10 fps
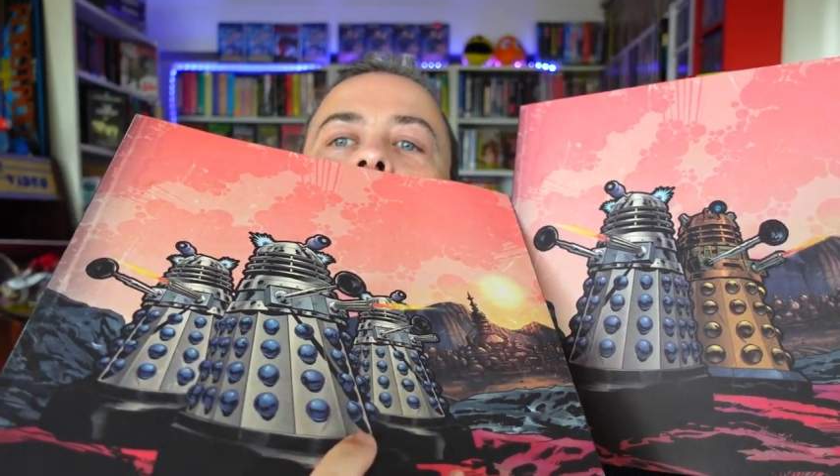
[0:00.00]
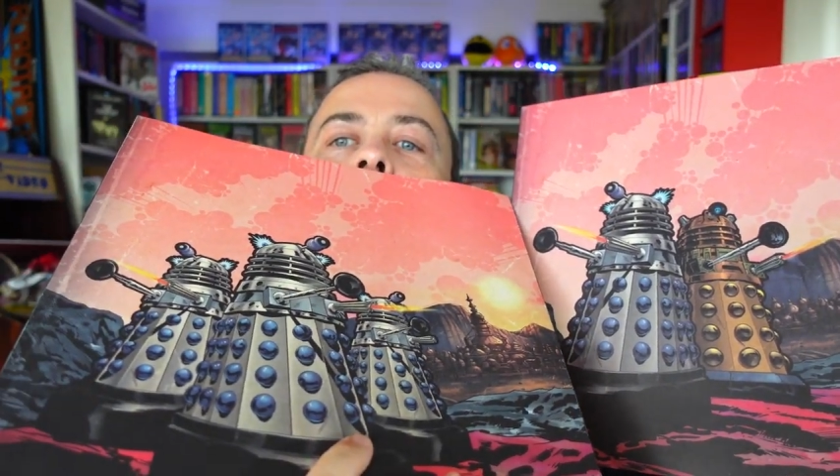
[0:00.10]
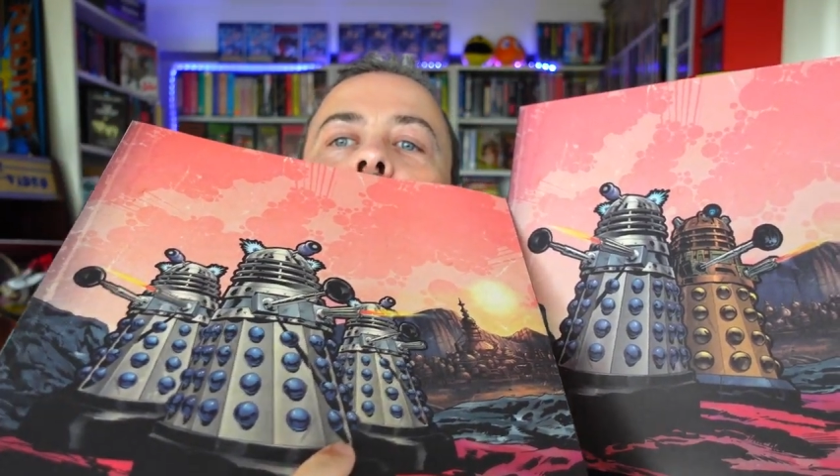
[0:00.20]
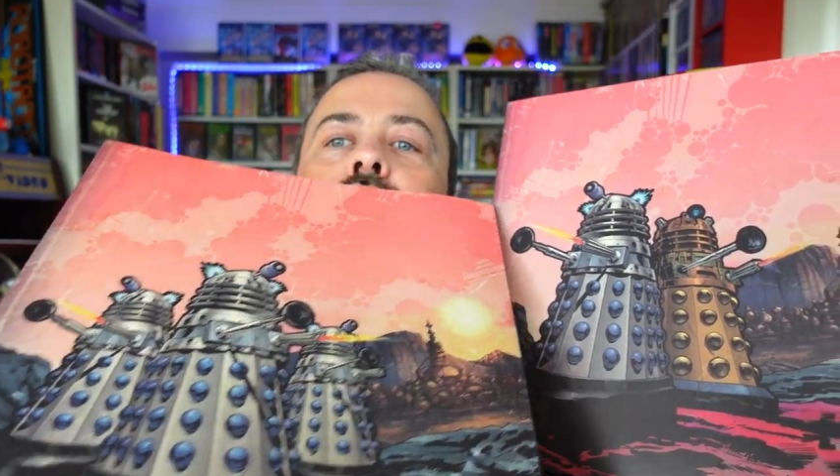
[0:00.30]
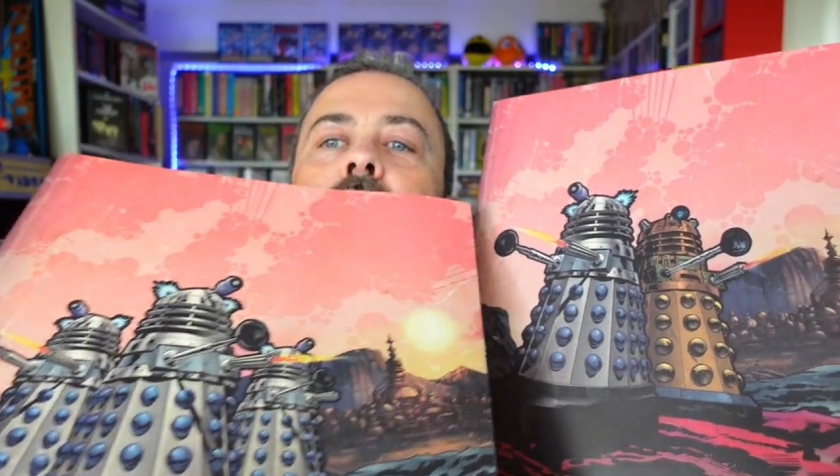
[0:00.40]

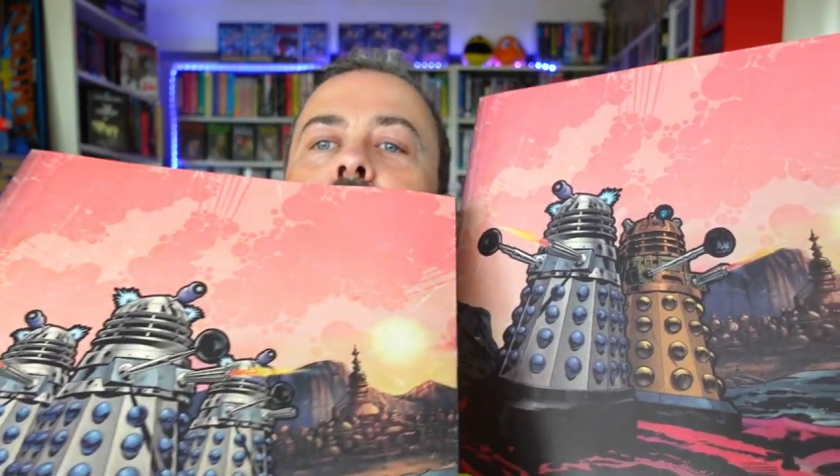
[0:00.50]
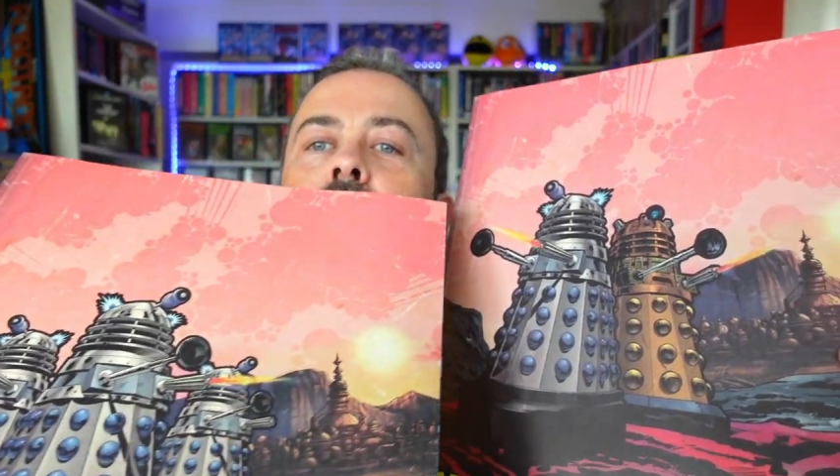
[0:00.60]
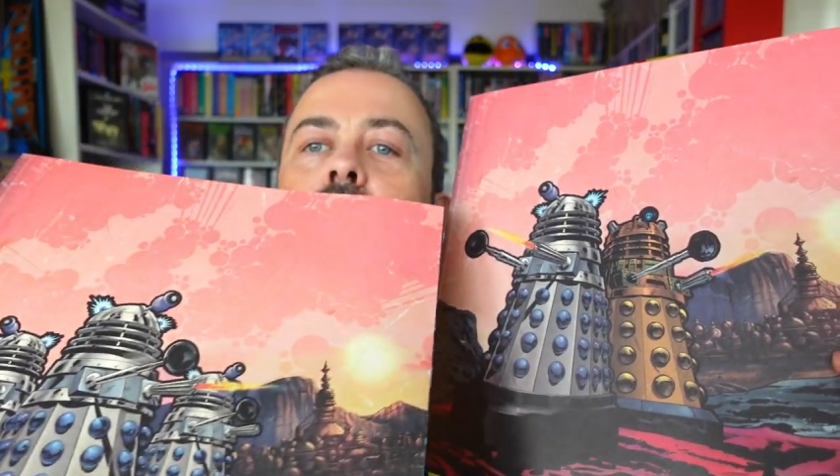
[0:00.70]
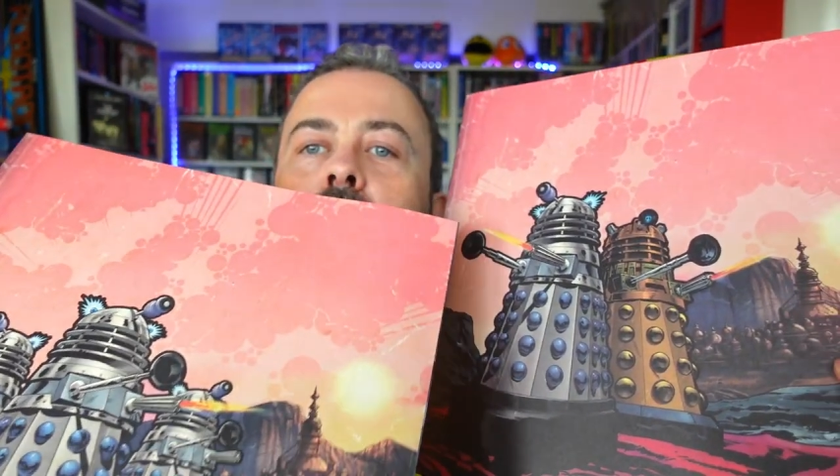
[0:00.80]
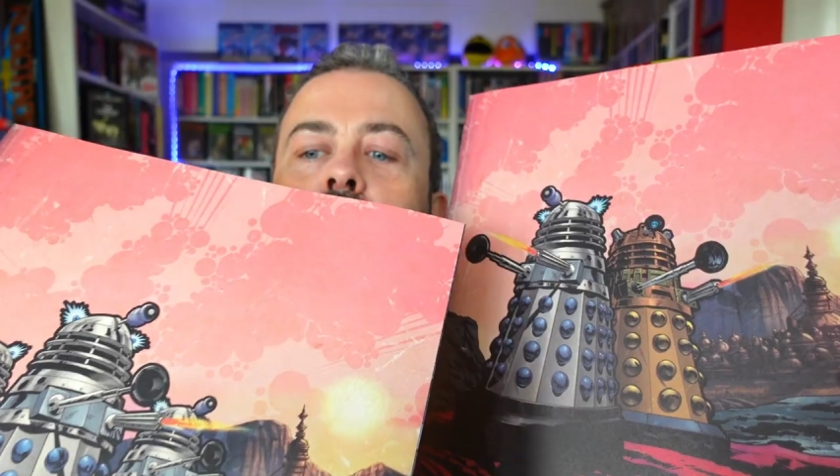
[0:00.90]

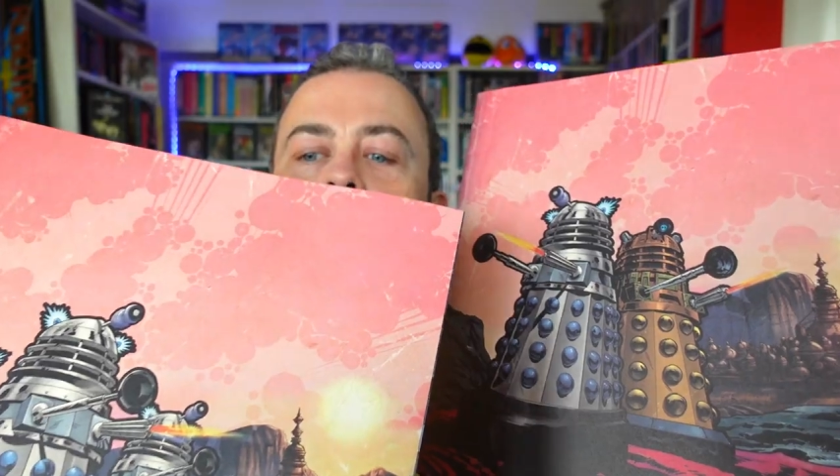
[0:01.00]
interesting,